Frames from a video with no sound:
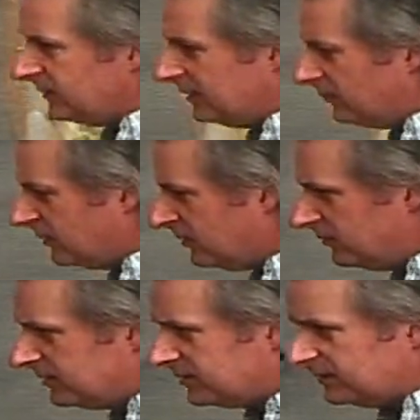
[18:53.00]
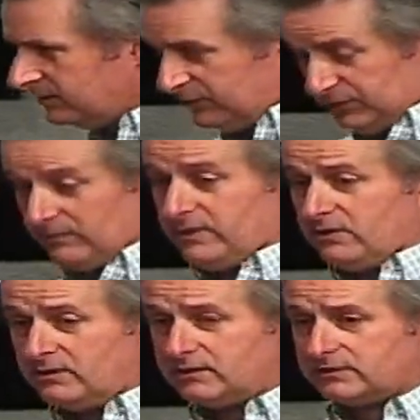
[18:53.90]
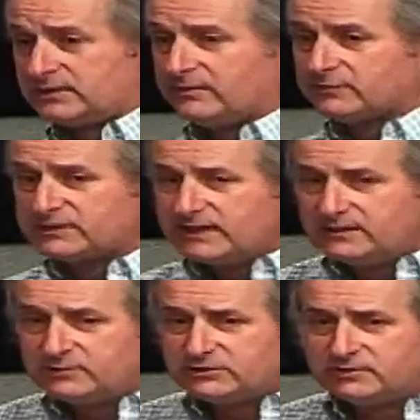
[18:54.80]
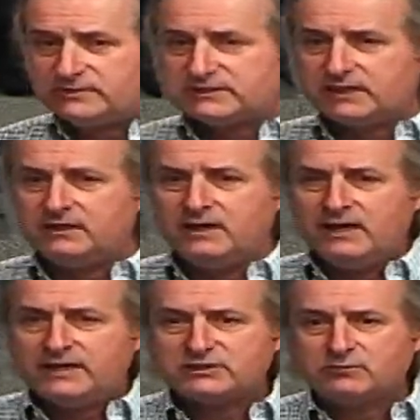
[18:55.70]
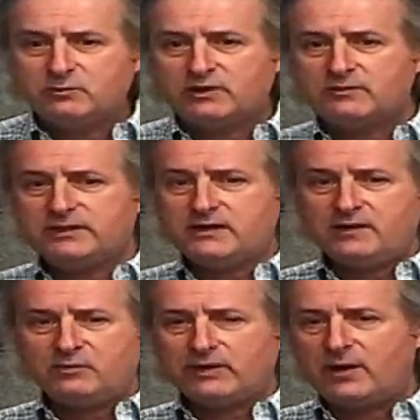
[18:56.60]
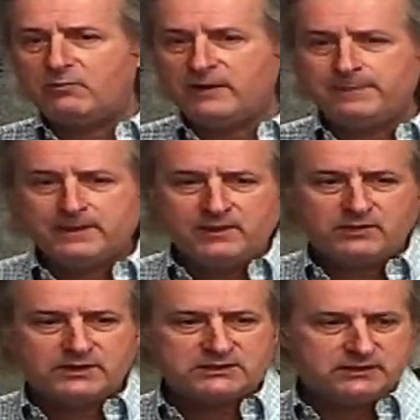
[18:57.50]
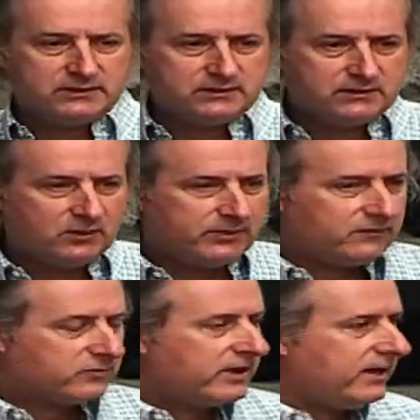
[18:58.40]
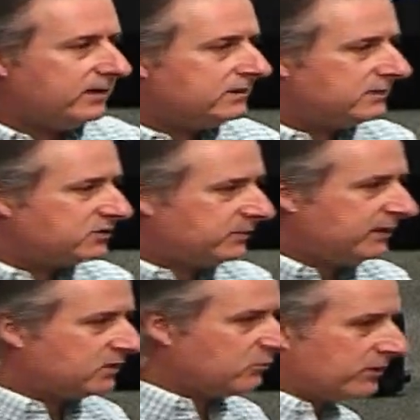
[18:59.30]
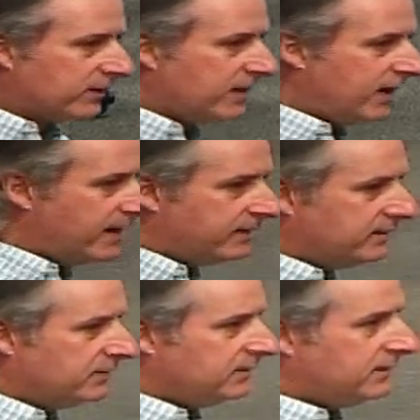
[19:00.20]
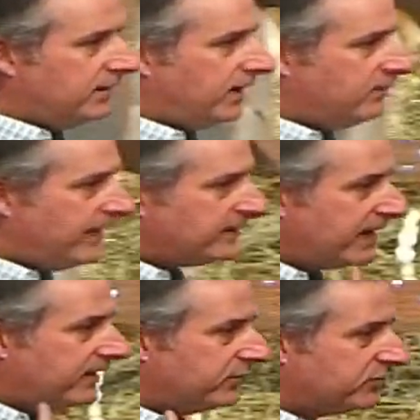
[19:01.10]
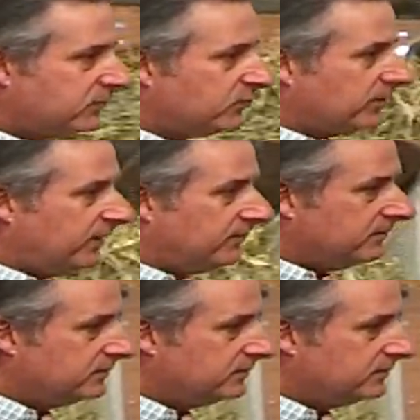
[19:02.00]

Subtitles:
that we're doing that we shouldn't be doing or something that we're saying that we shouldn't be saying? And so we want to be humble that way. But listen, don't be afraid to speak the of God and make that your supreme